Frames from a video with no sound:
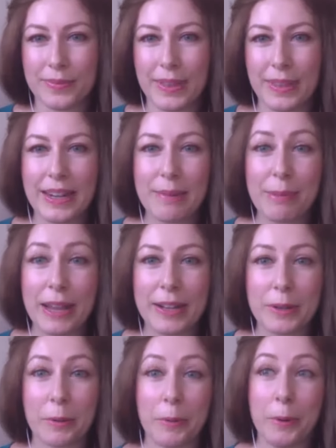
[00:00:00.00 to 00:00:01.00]
And then I'm
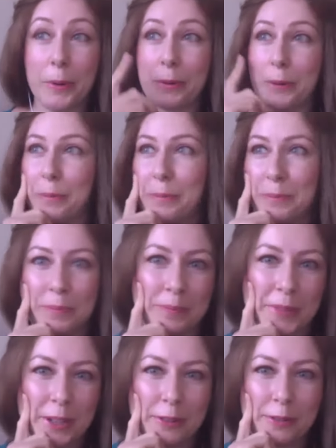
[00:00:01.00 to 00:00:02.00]
like, whew.
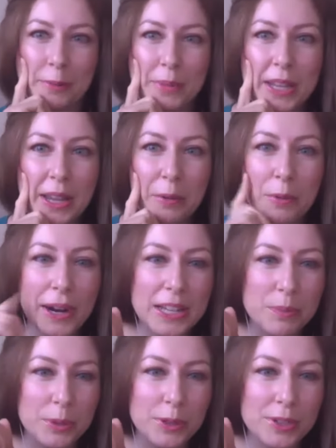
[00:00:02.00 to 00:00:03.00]
For me, a
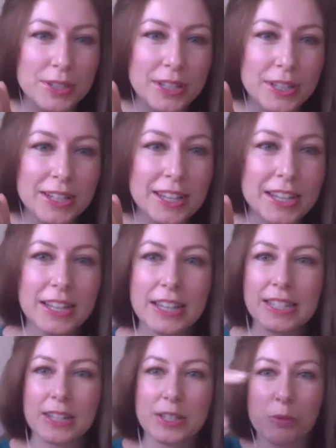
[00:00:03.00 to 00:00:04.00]
wise person
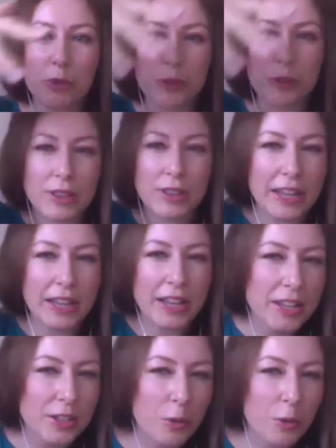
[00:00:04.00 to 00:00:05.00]
is like someone with like,
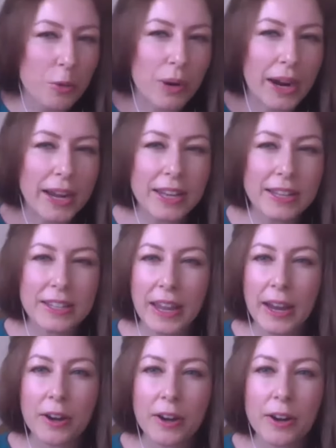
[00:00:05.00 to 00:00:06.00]
you know, white
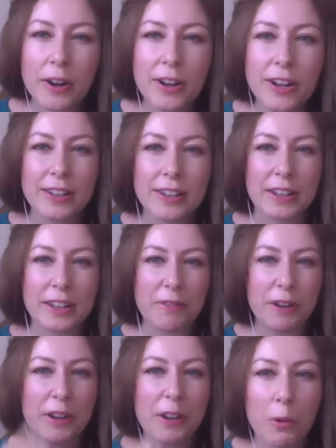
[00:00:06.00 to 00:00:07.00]
hair, like
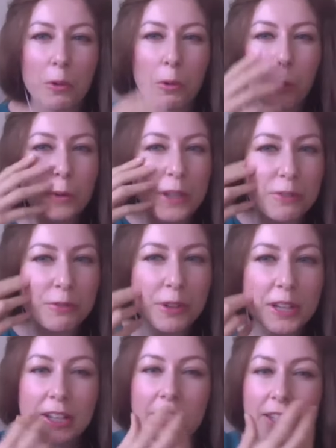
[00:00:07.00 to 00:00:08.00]
very old and
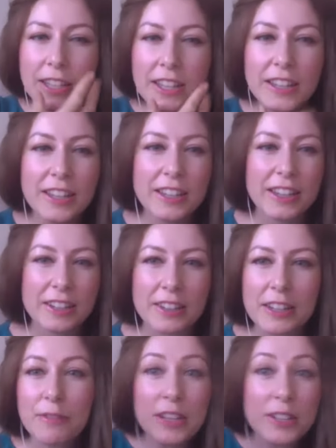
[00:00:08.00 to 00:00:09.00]
wrinkly,
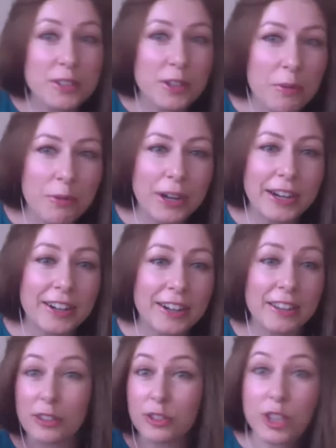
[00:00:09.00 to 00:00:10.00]
living somewhere
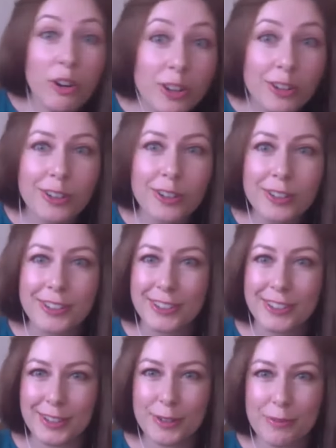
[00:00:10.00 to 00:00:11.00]
in the jungle,
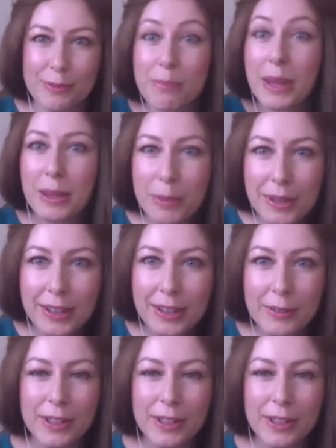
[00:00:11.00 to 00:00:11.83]
you know, maybe.